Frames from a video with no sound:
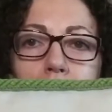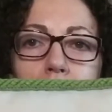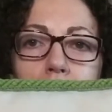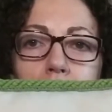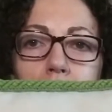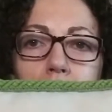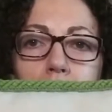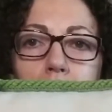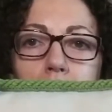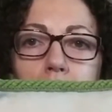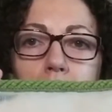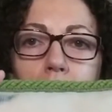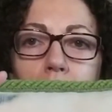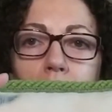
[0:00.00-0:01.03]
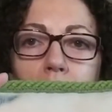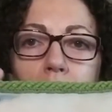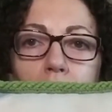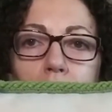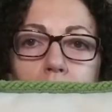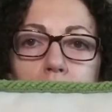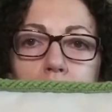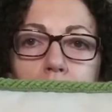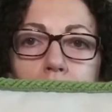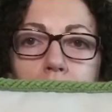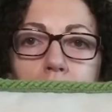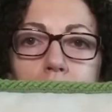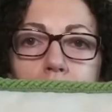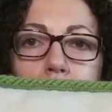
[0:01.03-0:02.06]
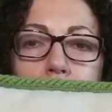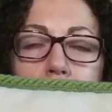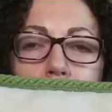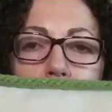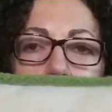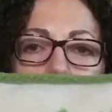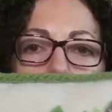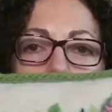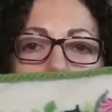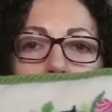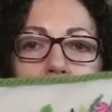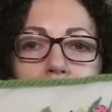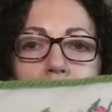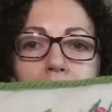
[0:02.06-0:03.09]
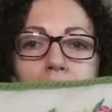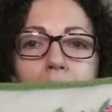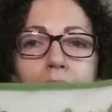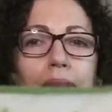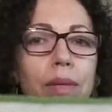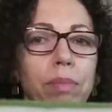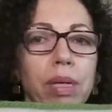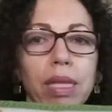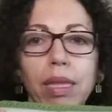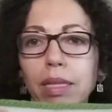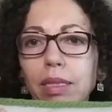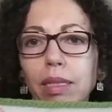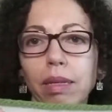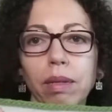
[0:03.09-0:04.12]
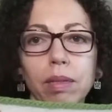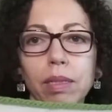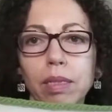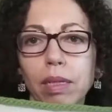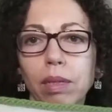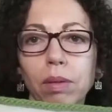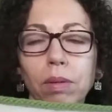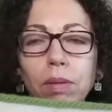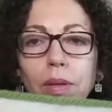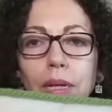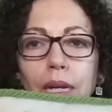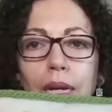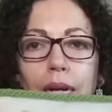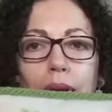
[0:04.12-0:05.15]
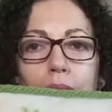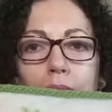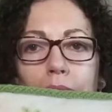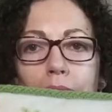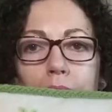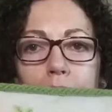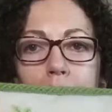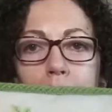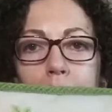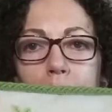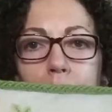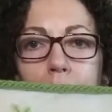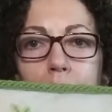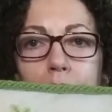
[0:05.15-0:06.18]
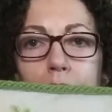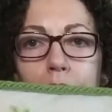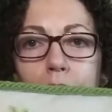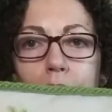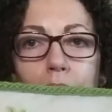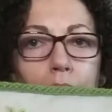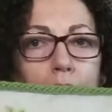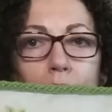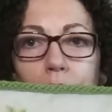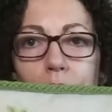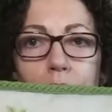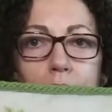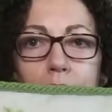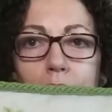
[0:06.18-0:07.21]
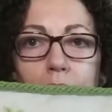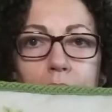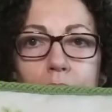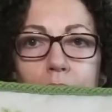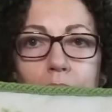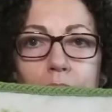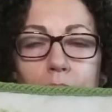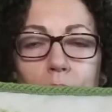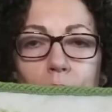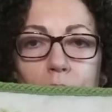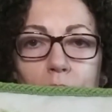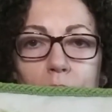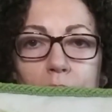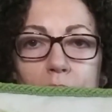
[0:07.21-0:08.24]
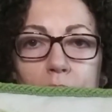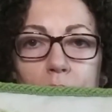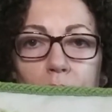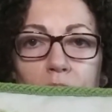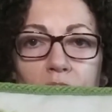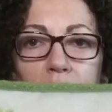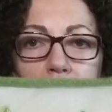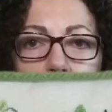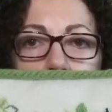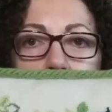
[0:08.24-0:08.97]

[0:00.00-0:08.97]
some other flowers on this side. I really bought this years ago, and I use it right in one of my sofas.